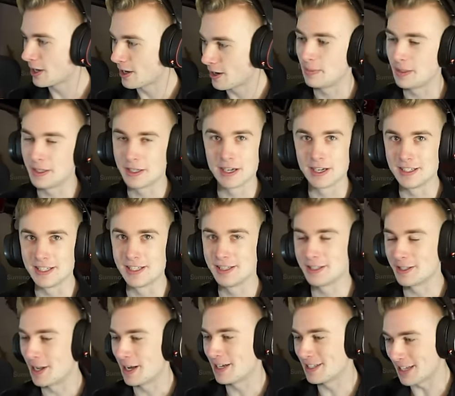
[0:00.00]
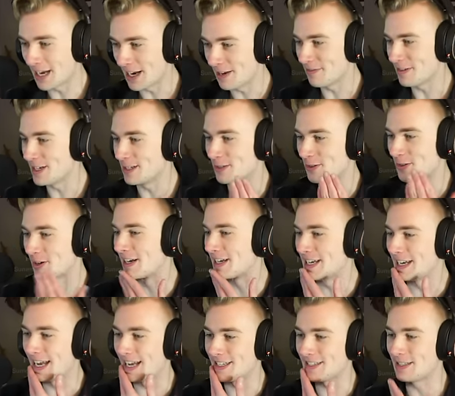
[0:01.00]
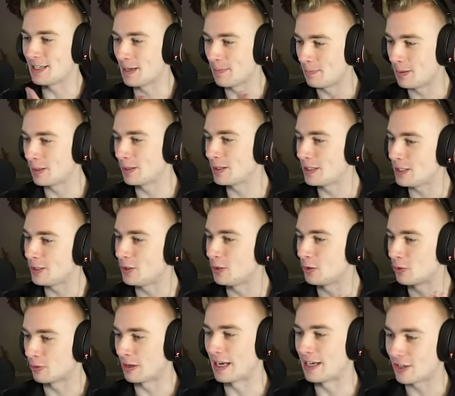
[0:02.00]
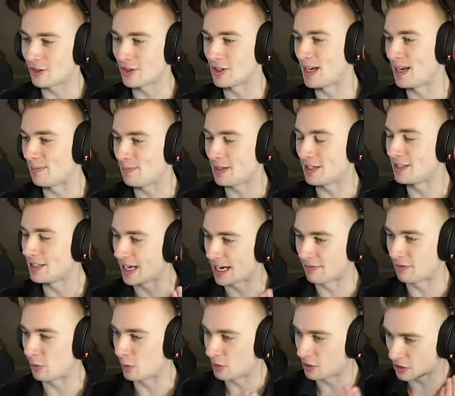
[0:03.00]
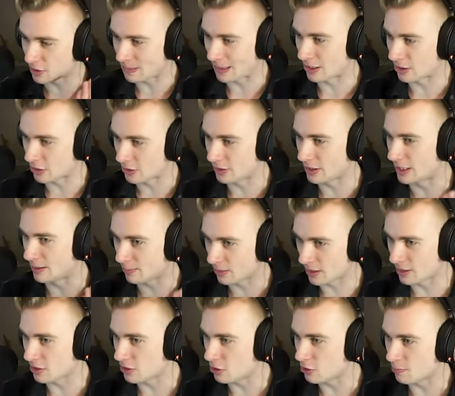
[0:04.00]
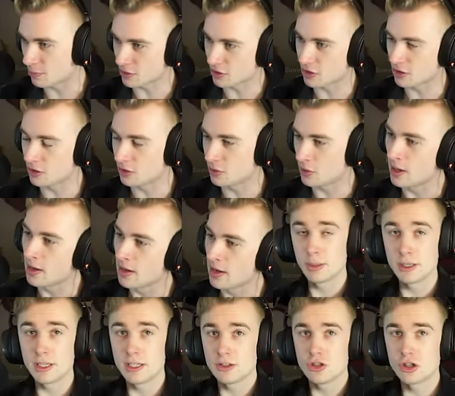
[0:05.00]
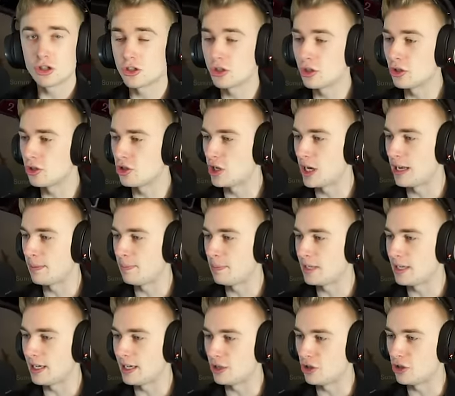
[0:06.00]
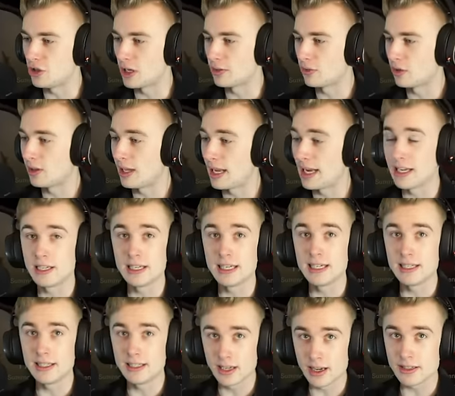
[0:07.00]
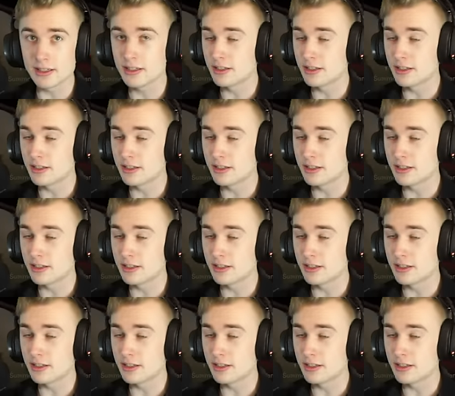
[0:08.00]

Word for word: because he's like Siphoning Strike. He has the ability to grant champions everywhere spell shield and plus two plus two, but he is just a good champion in general, and he does